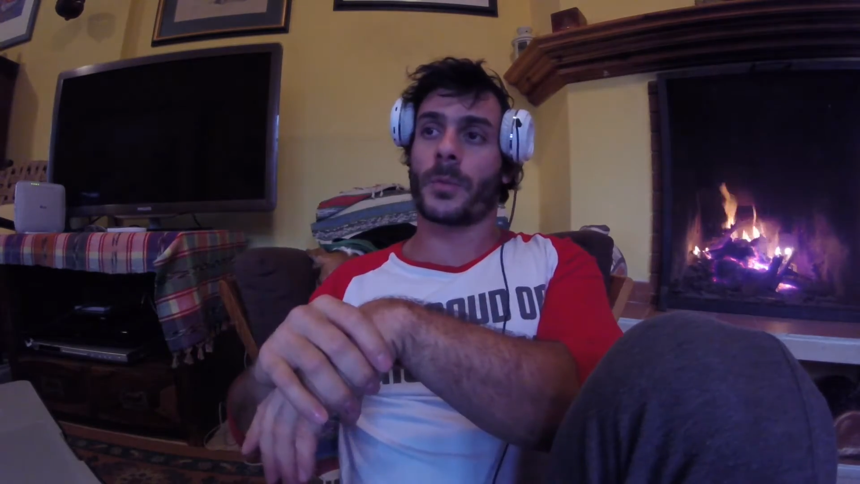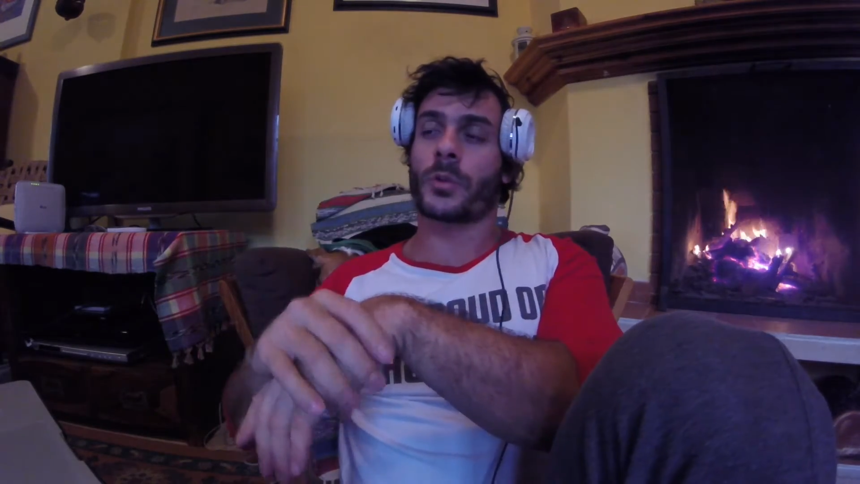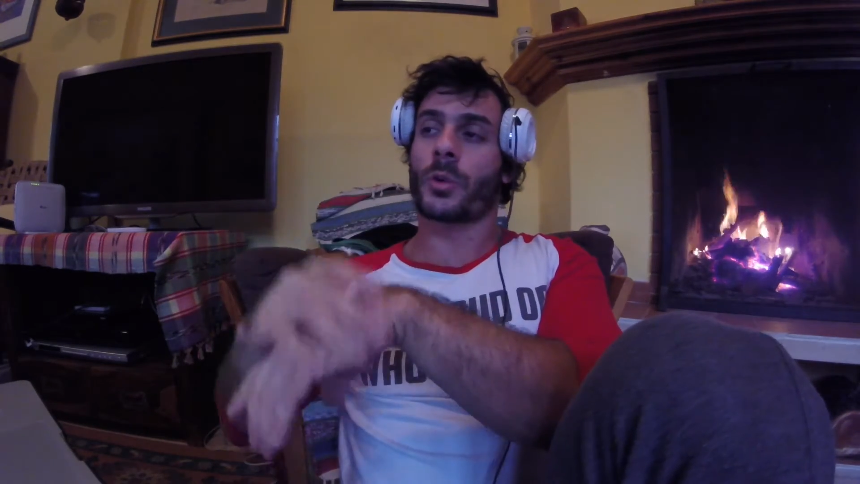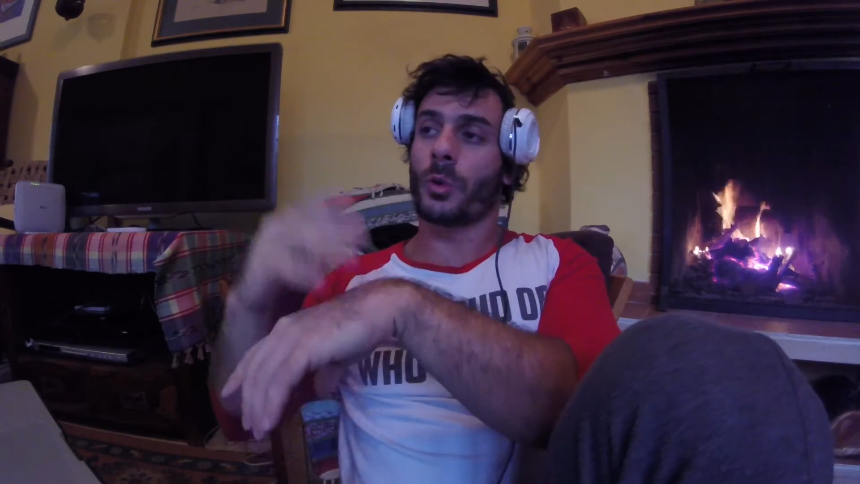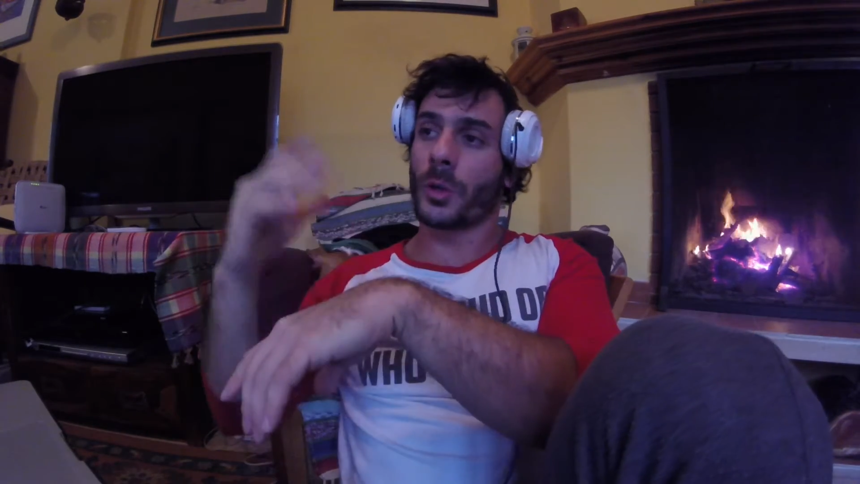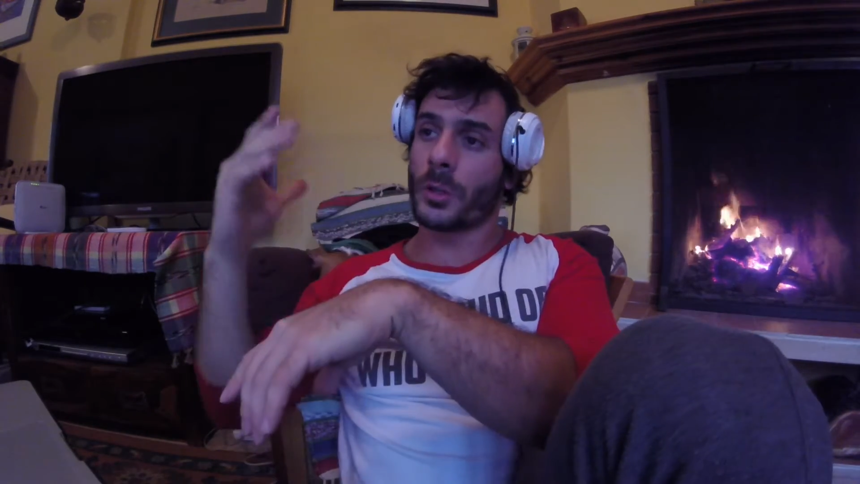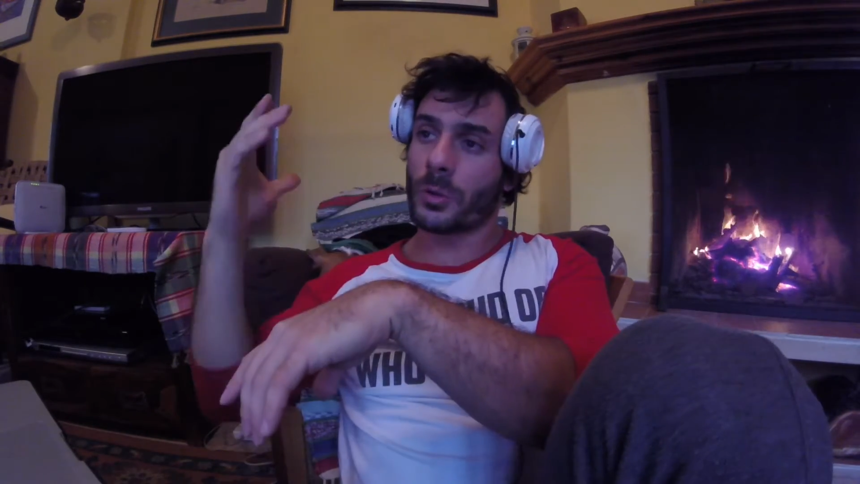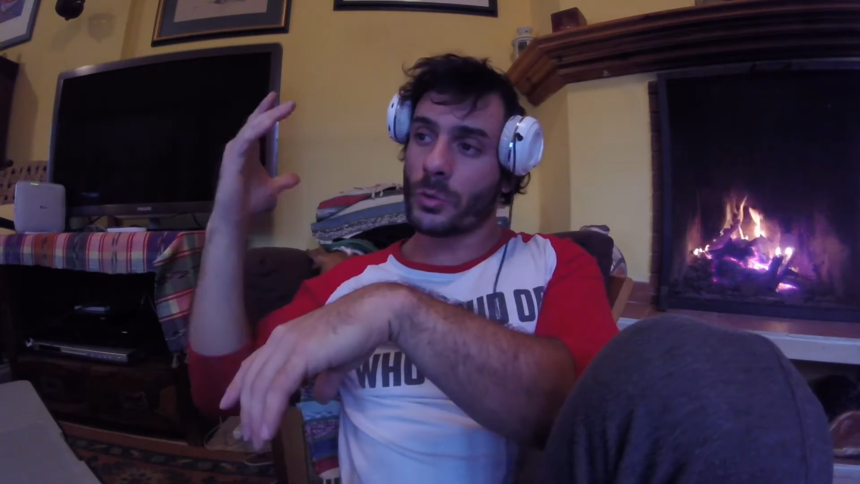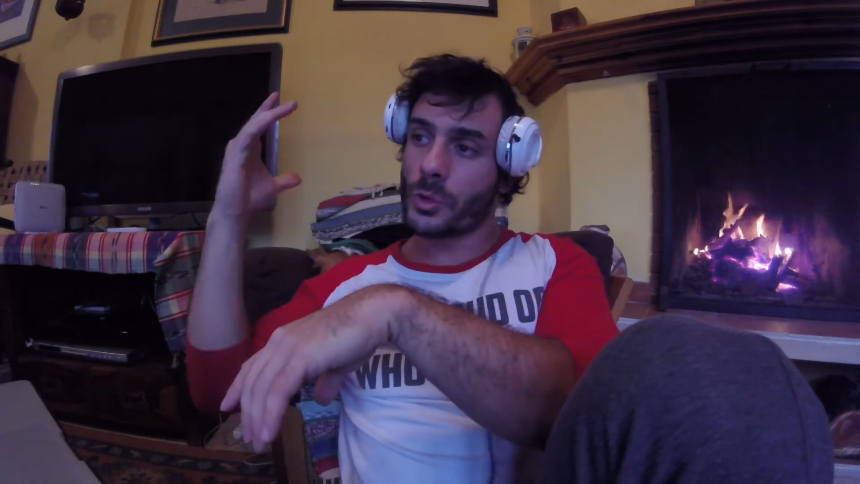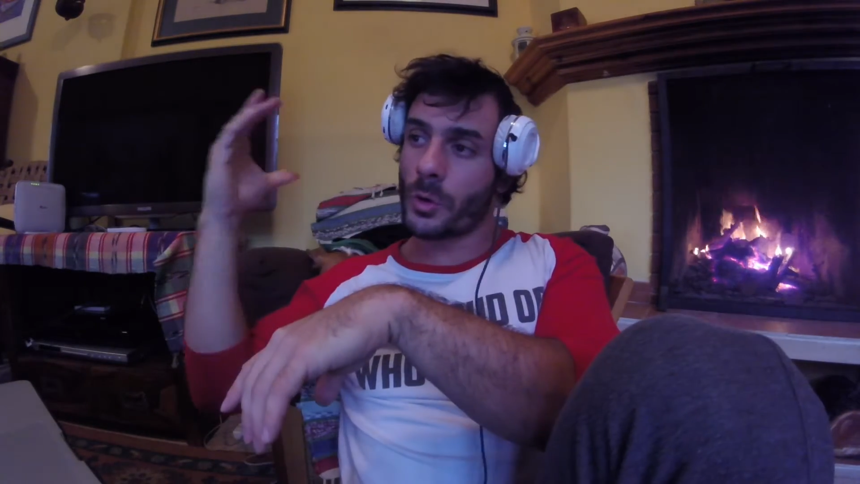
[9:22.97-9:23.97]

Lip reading: So you need to